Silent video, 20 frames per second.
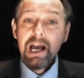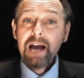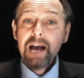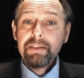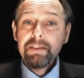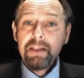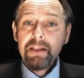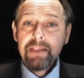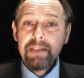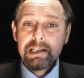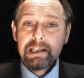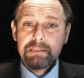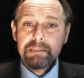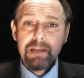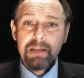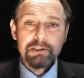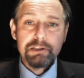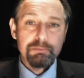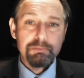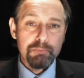and that they
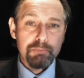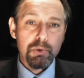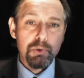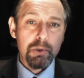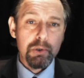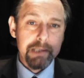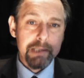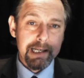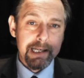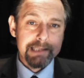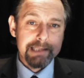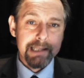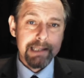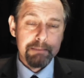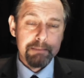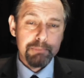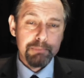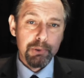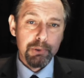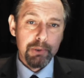spend more years
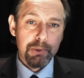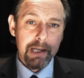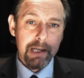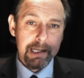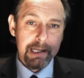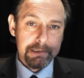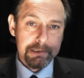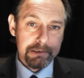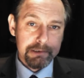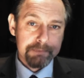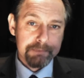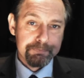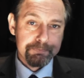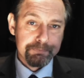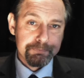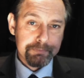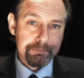in poor health.